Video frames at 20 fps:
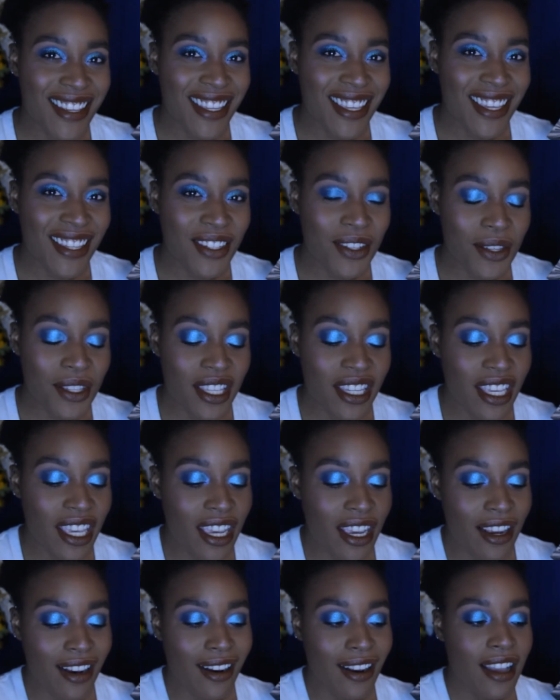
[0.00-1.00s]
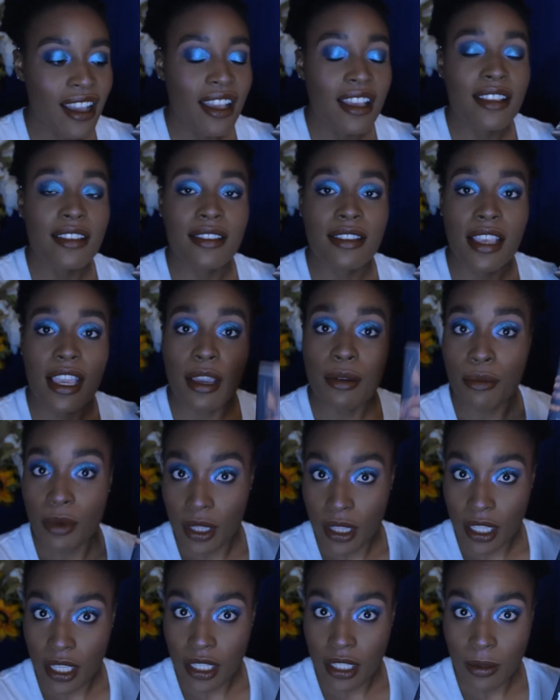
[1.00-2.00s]
that kindles in here, same
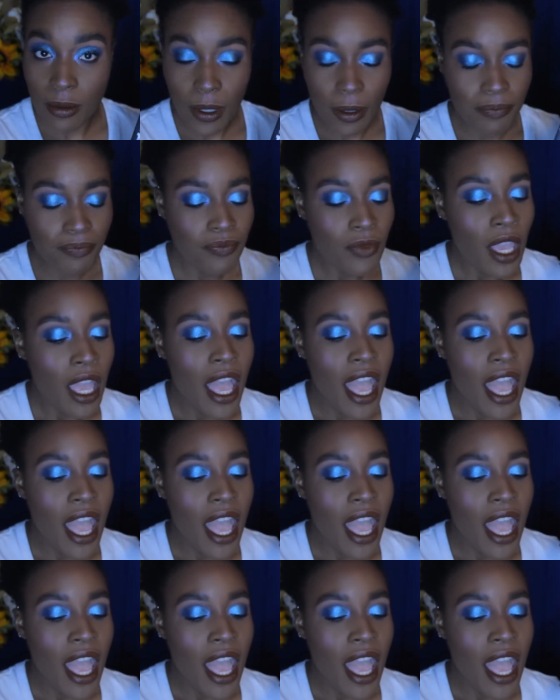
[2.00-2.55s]
with this one.